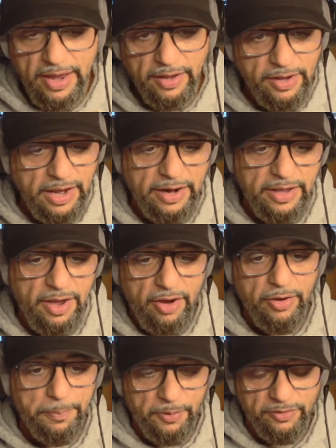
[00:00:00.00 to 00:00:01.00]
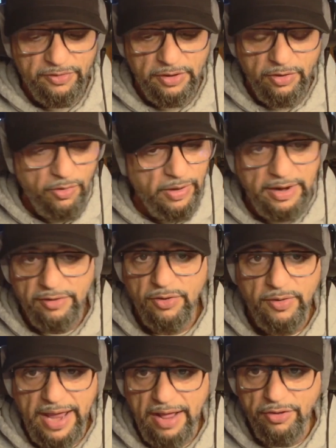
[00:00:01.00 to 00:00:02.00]
You got a younger person who, and it's
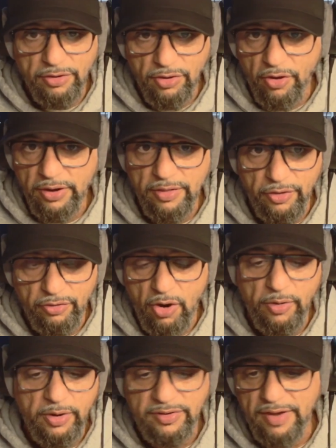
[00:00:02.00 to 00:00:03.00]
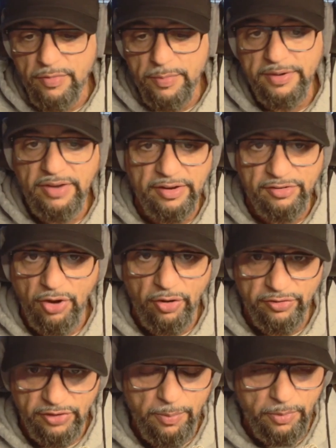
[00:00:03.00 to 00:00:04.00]
okay, they're learning, they're growing, because everybody's got to start
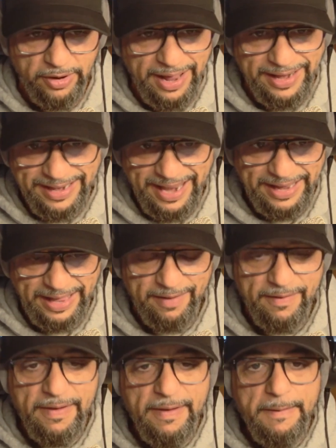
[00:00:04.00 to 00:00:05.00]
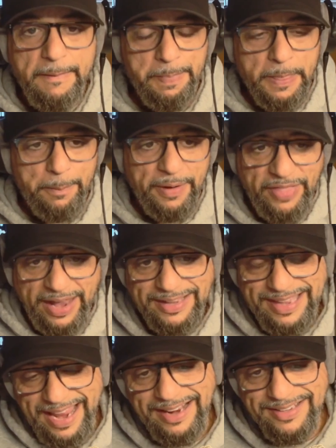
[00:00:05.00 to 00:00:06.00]
somewhere, and I get it. But that
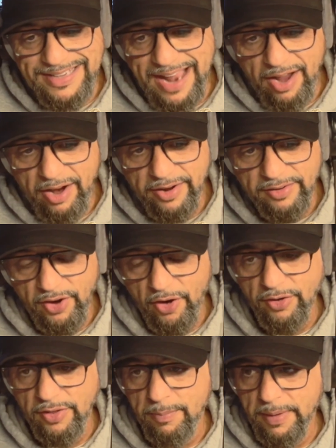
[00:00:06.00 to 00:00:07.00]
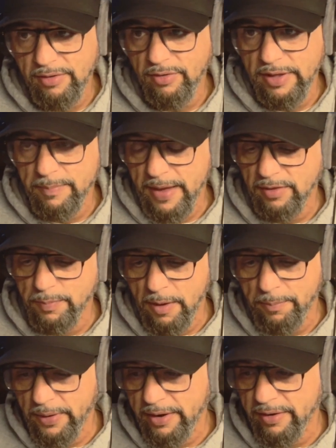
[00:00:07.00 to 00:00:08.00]
kid is not going to turn to the Major League Baseball
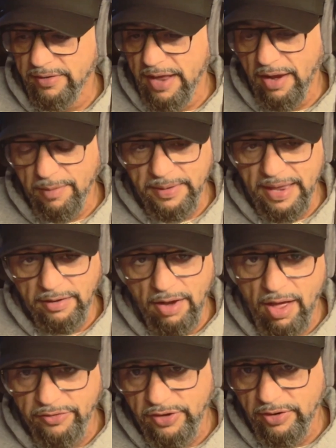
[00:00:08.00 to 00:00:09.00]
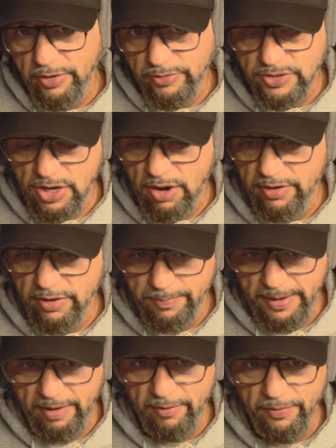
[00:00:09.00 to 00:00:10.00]
player and tell him, get lost, you don't know what you're talking
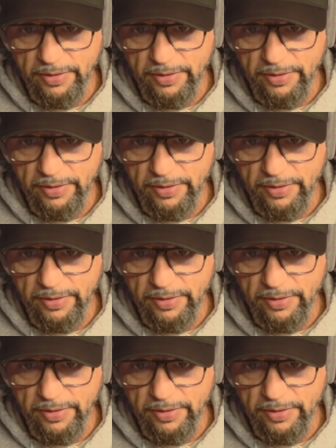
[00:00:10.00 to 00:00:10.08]
about.